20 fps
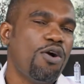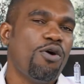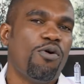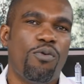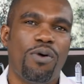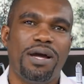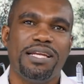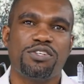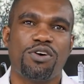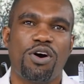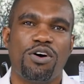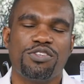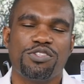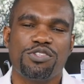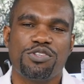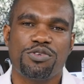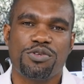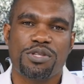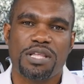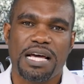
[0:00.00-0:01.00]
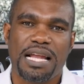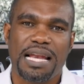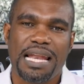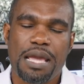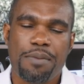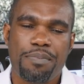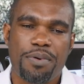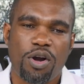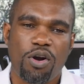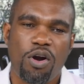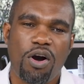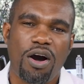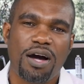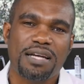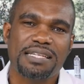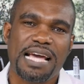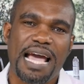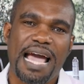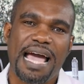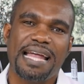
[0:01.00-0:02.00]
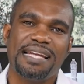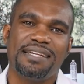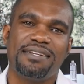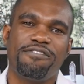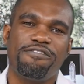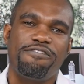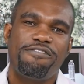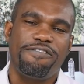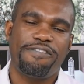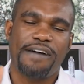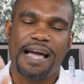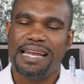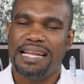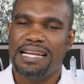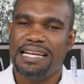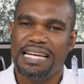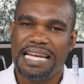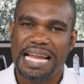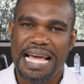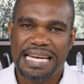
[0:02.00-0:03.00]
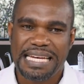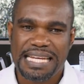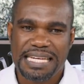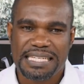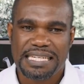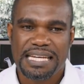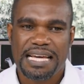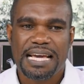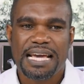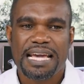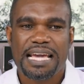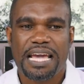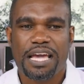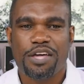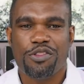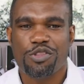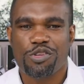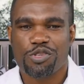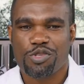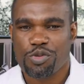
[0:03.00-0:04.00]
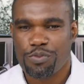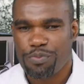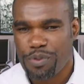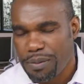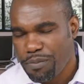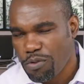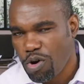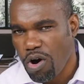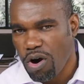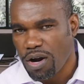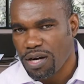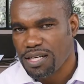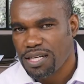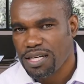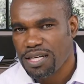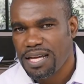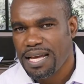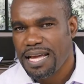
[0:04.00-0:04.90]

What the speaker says: went on to the labor court, and finally landed in the Supreme Court.